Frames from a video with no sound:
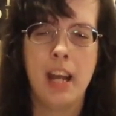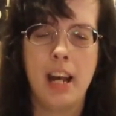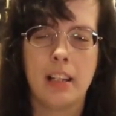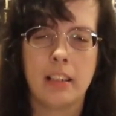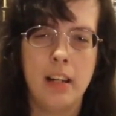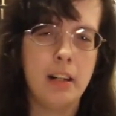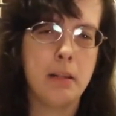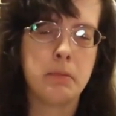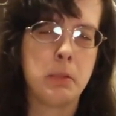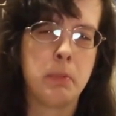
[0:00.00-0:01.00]
That Clary
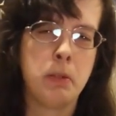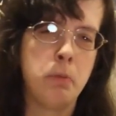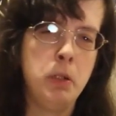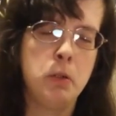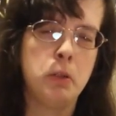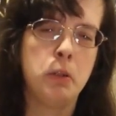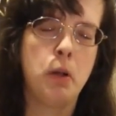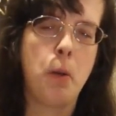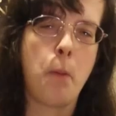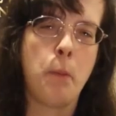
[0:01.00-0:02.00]
comes up with a
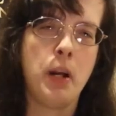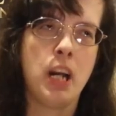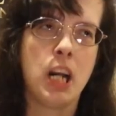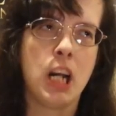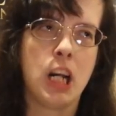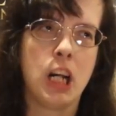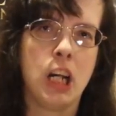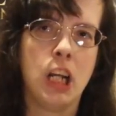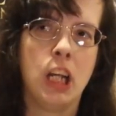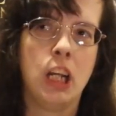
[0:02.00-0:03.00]
rune
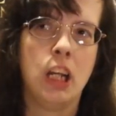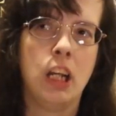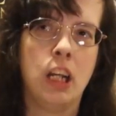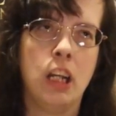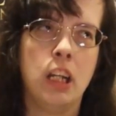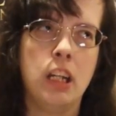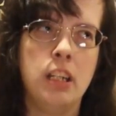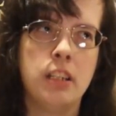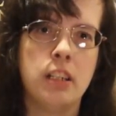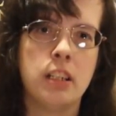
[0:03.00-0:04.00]
where
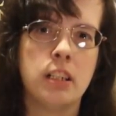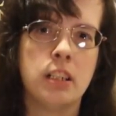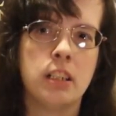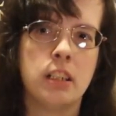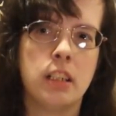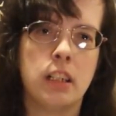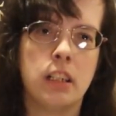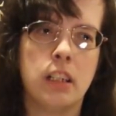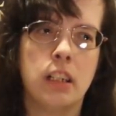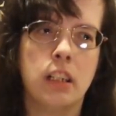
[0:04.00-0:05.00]
either
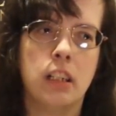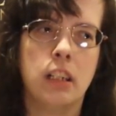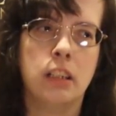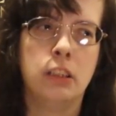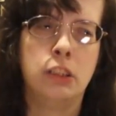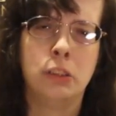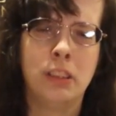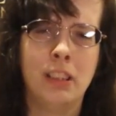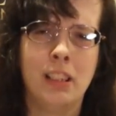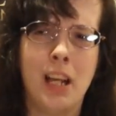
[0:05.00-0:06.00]

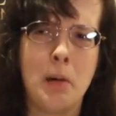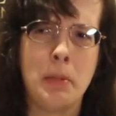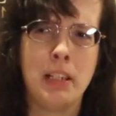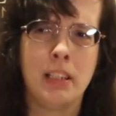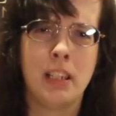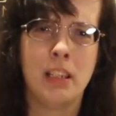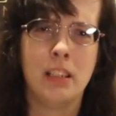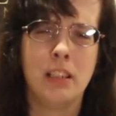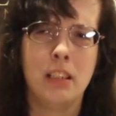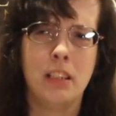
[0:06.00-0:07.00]
Julian and Emma
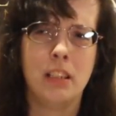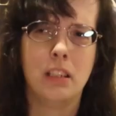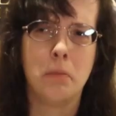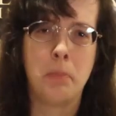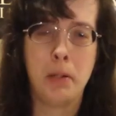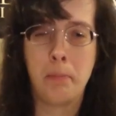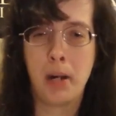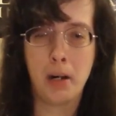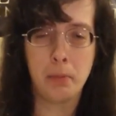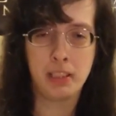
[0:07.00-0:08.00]
can be
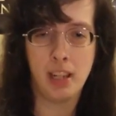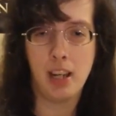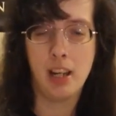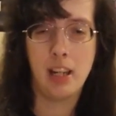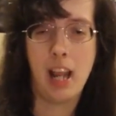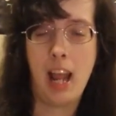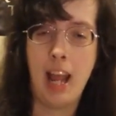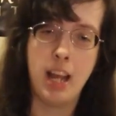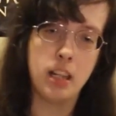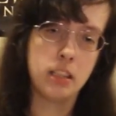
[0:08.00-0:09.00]
parabatai
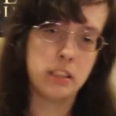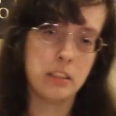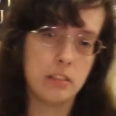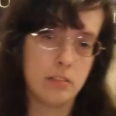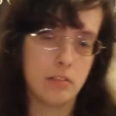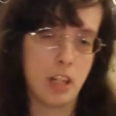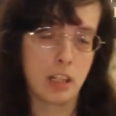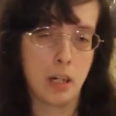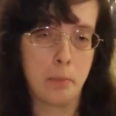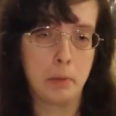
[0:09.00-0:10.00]
and
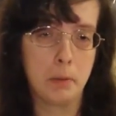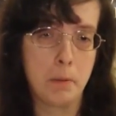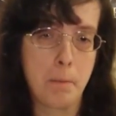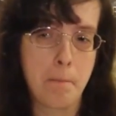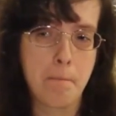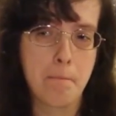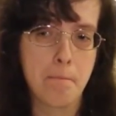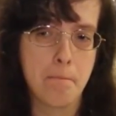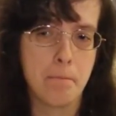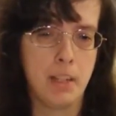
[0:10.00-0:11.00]
a couple,
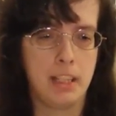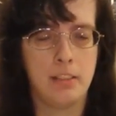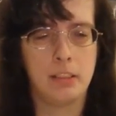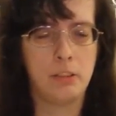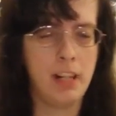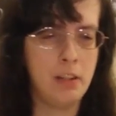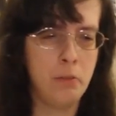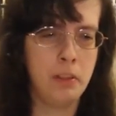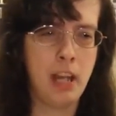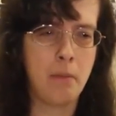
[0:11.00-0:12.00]
like it's
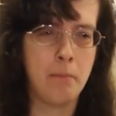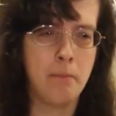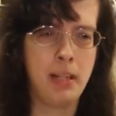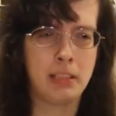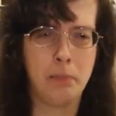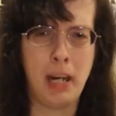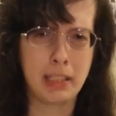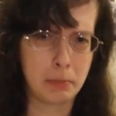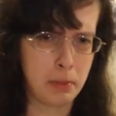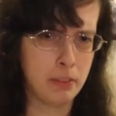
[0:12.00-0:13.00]
creating one that makes it
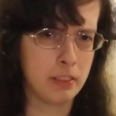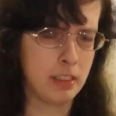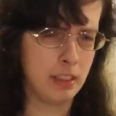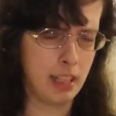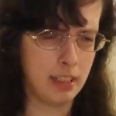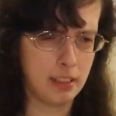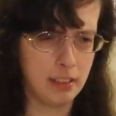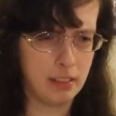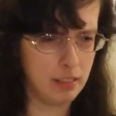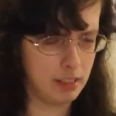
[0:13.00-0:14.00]
possible to
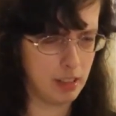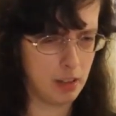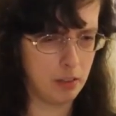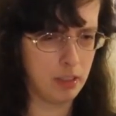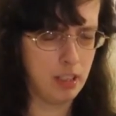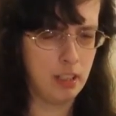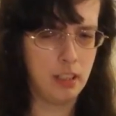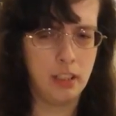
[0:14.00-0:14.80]
like you know